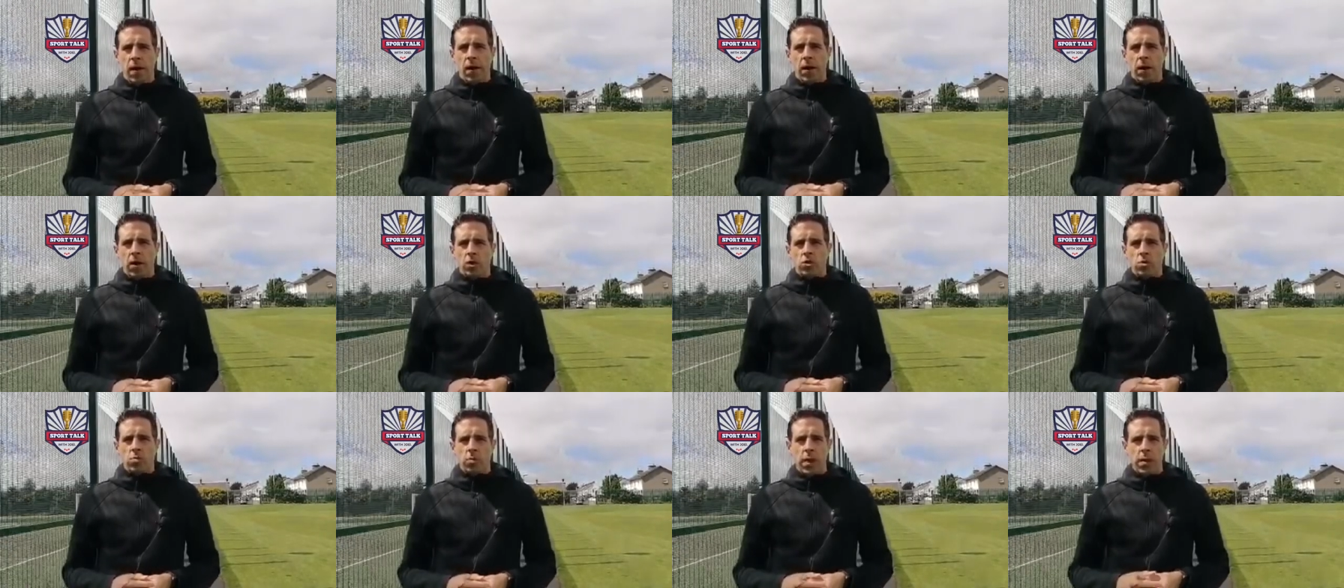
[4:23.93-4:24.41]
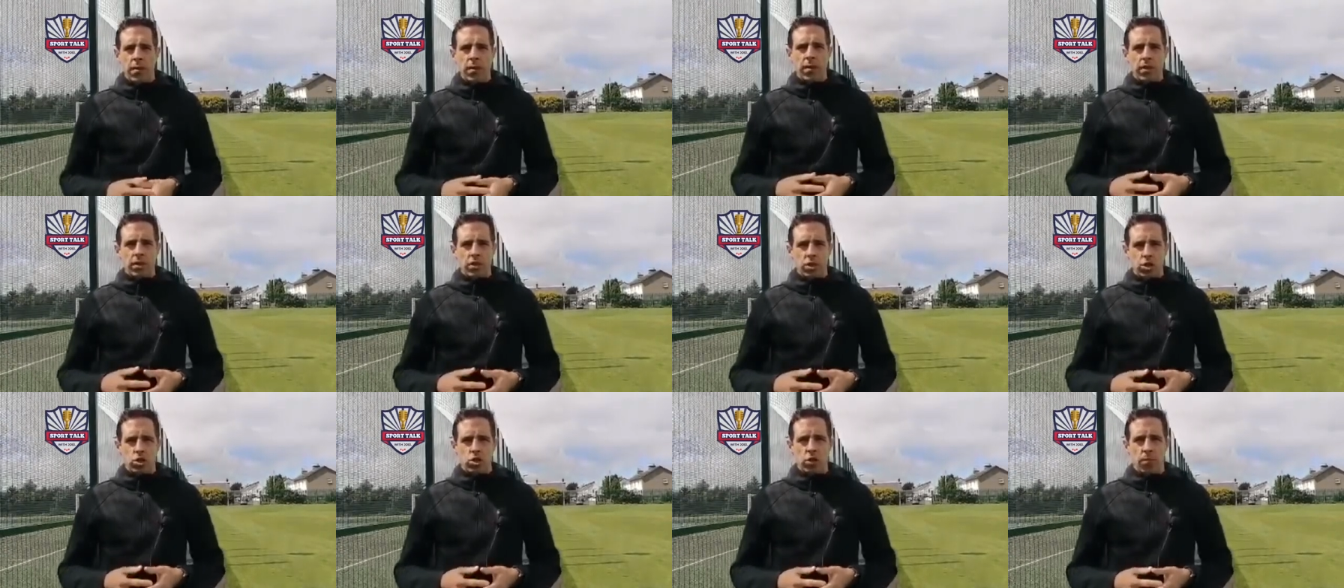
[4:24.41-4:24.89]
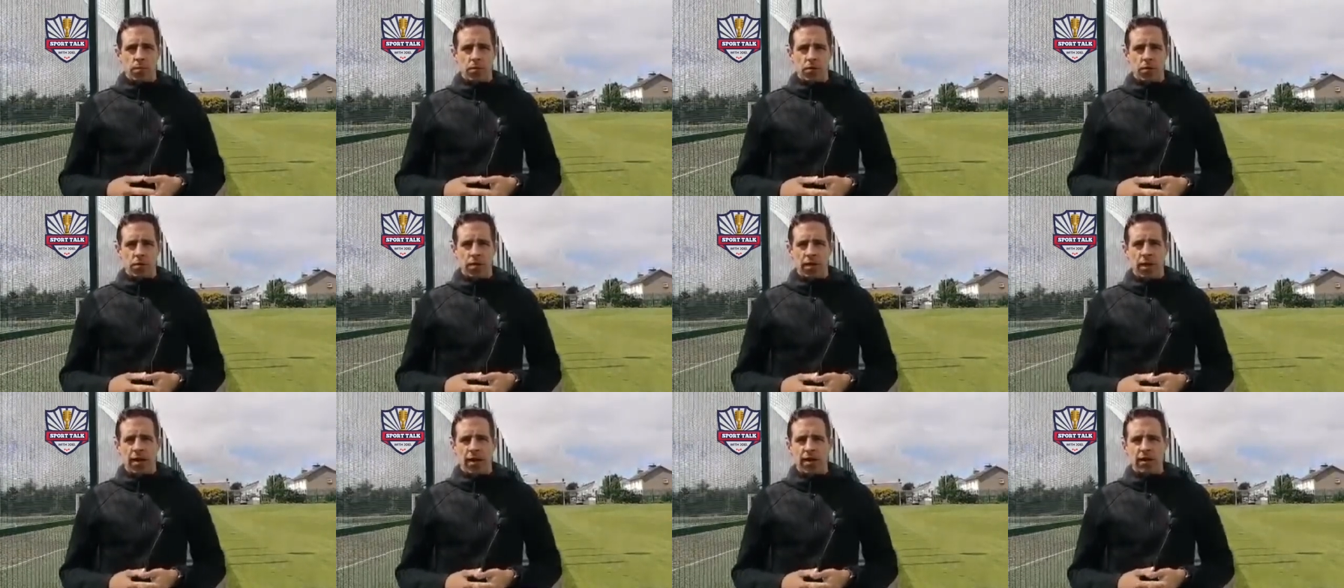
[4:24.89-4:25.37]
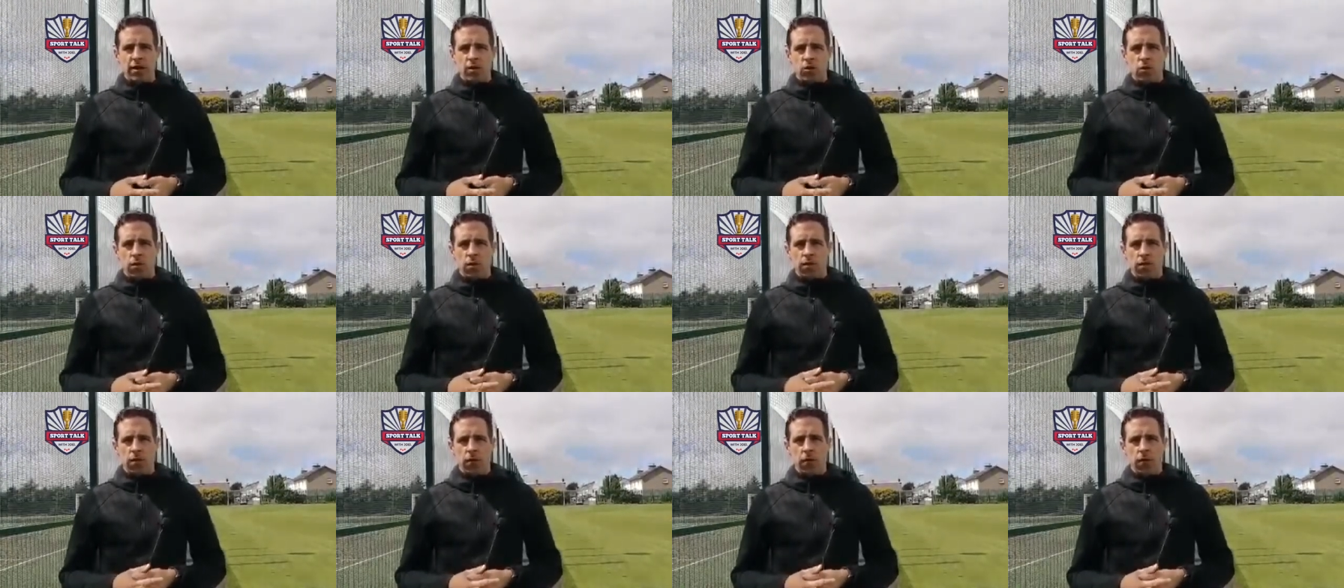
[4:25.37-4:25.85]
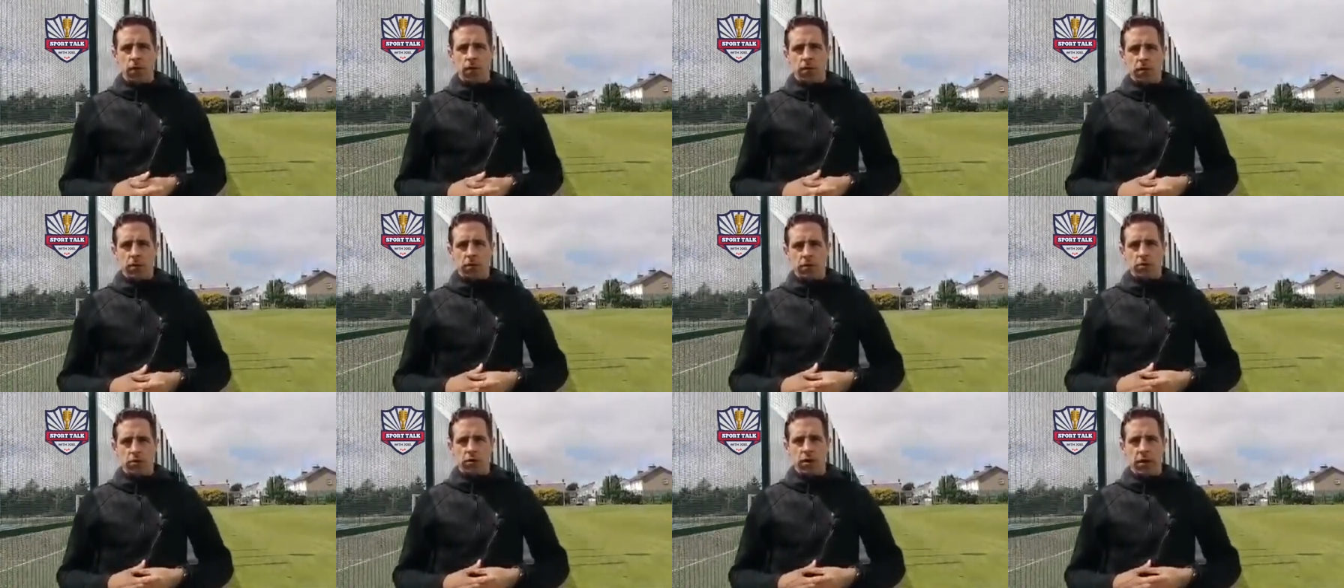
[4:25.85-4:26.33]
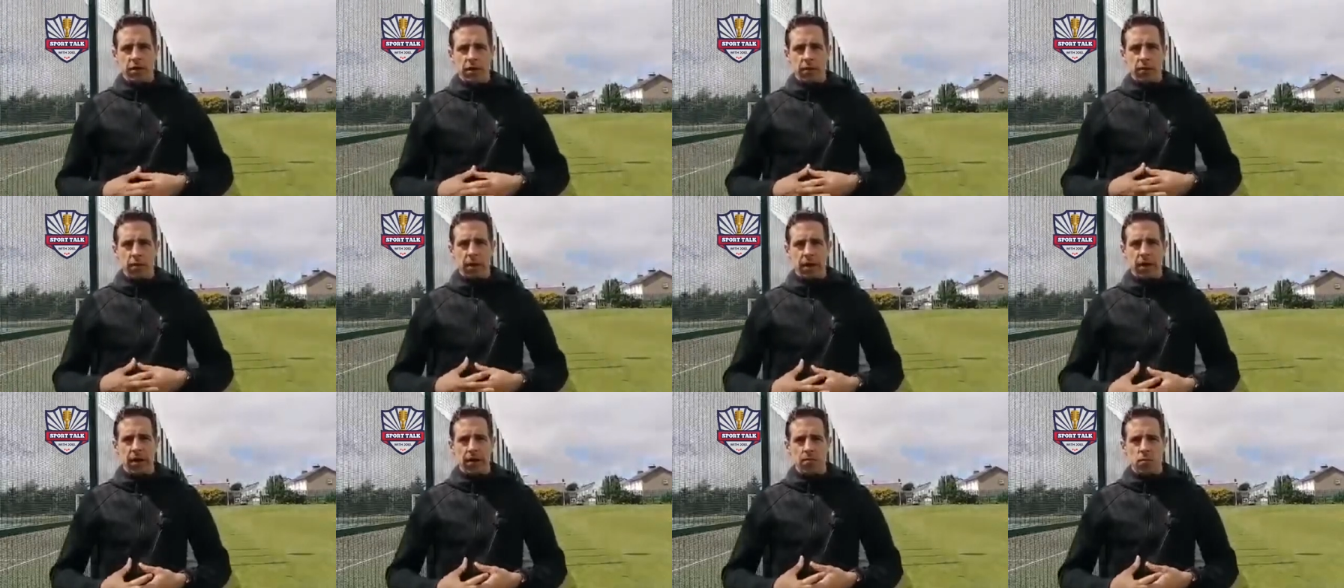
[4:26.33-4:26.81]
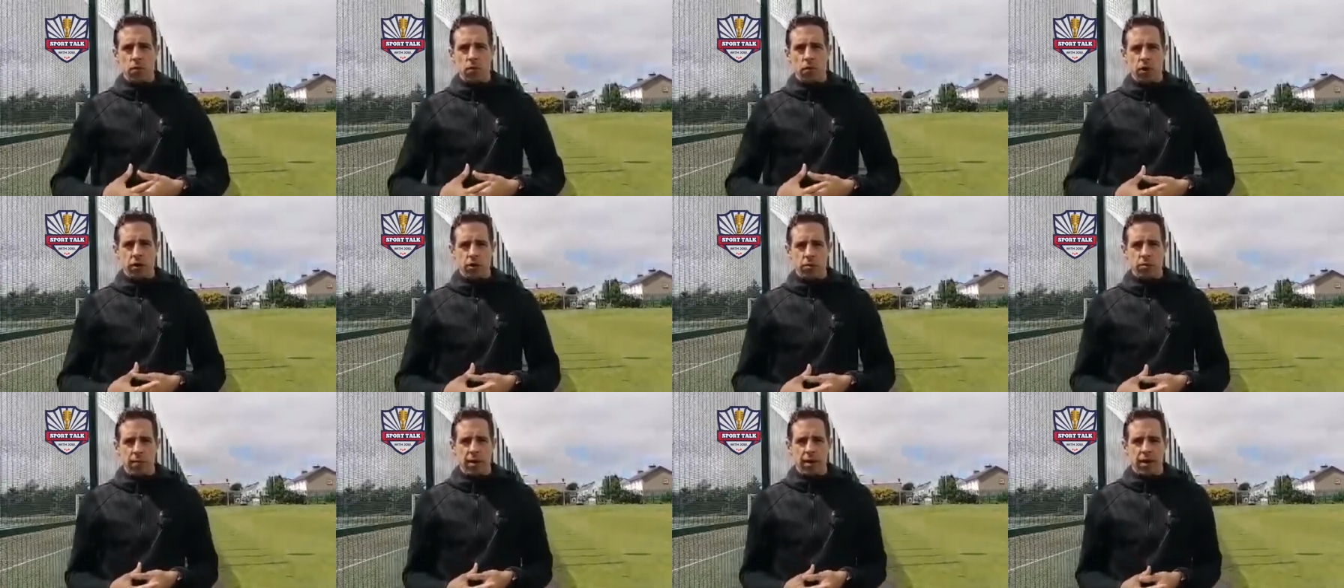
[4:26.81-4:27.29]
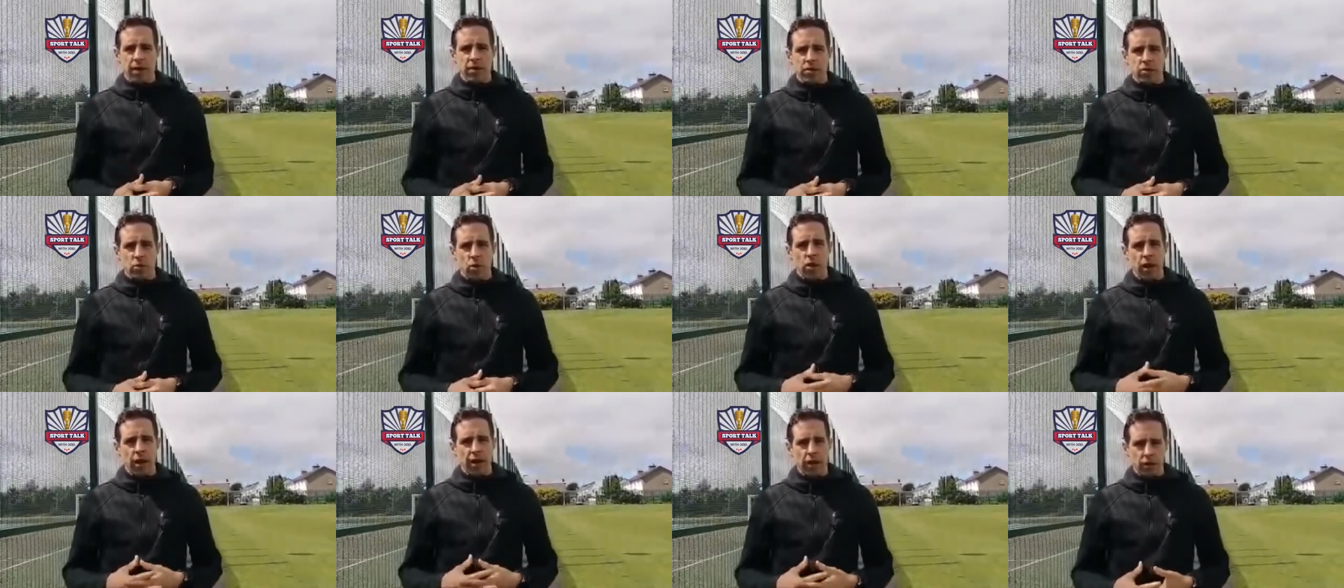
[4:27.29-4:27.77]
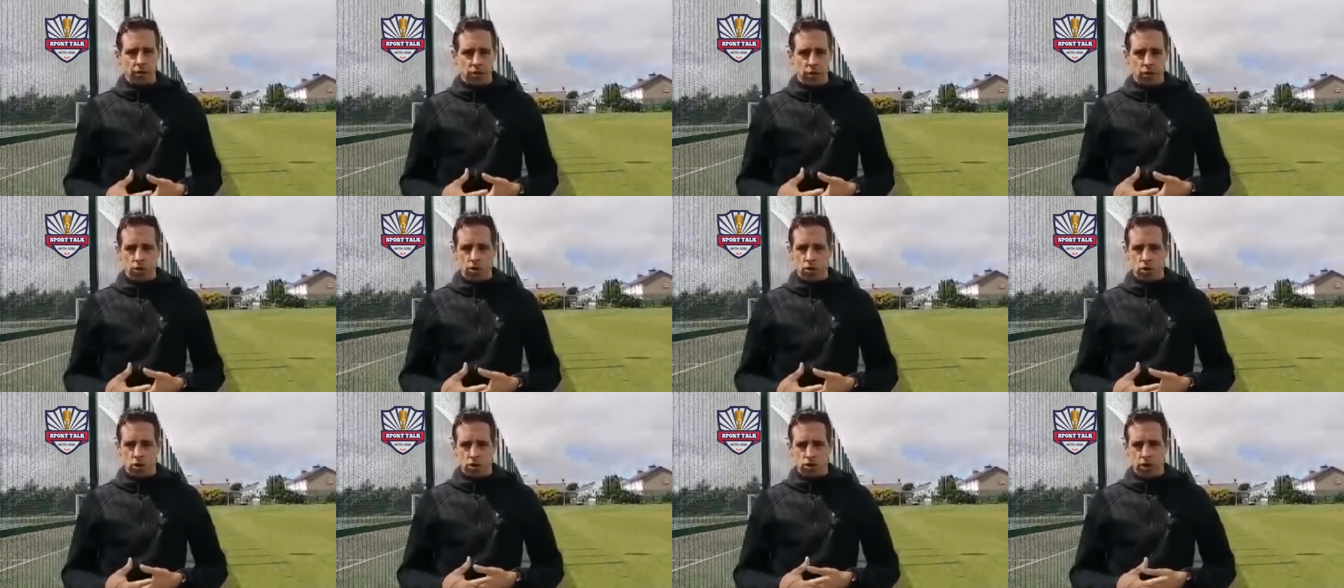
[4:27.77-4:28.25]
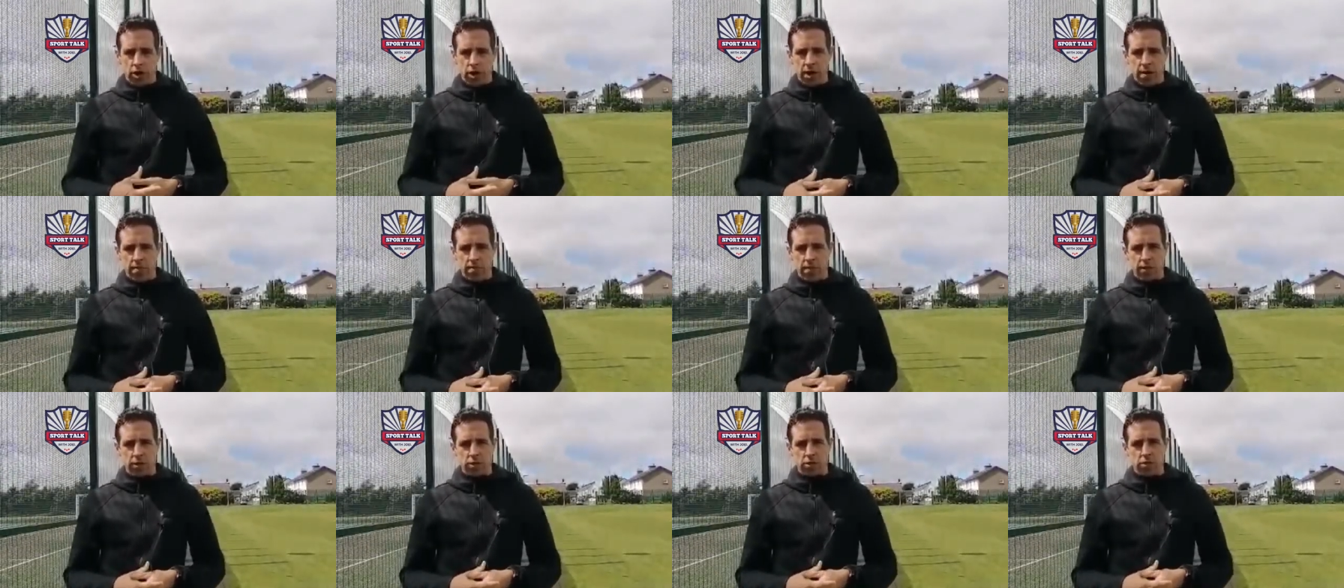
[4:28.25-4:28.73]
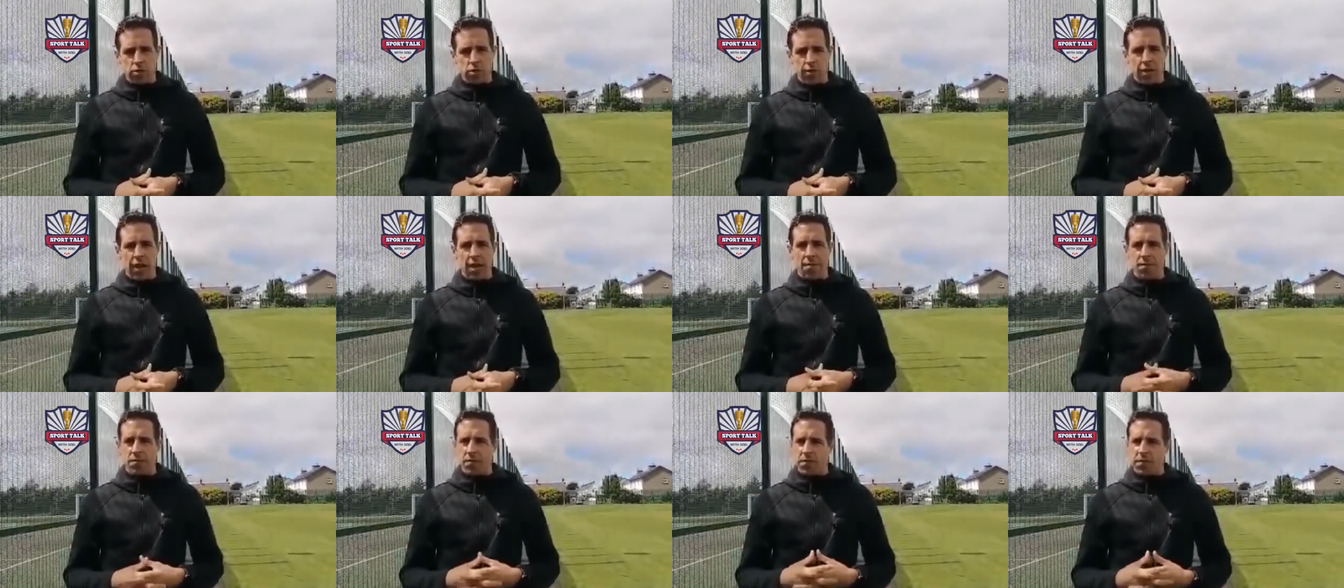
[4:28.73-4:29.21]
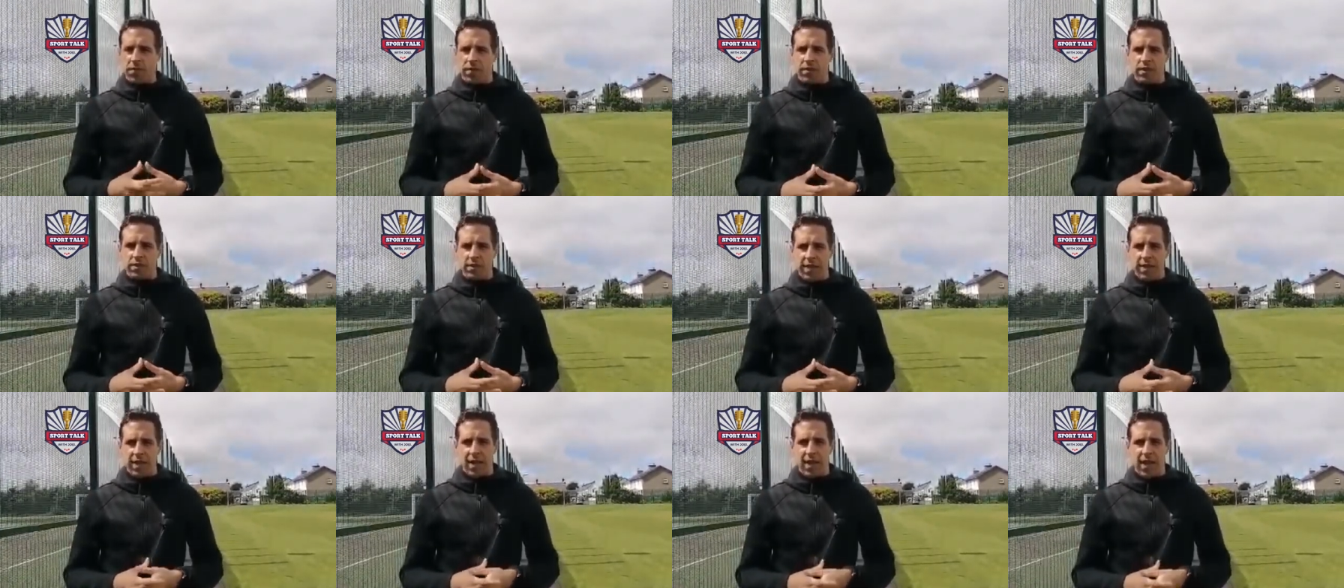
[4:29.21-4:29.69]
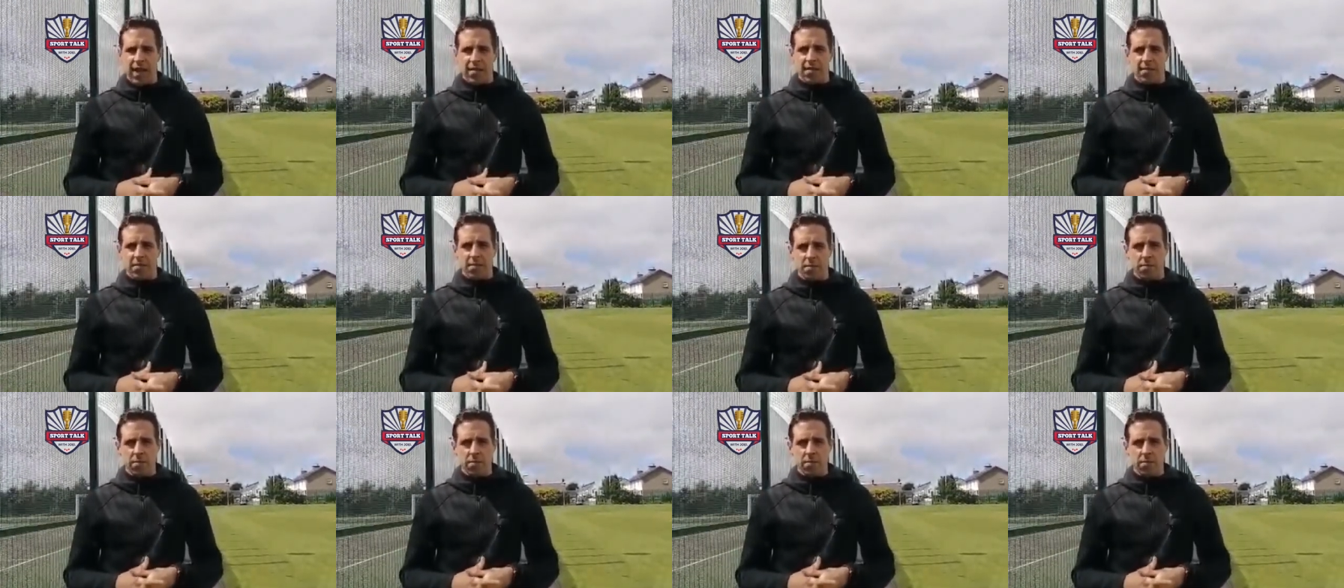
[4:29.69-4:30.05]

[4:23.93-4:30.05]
So maybe this is something that Gary's going for, where he's trying to bring in more experience, and all I can do is try and make sure that I'm as fit as I can,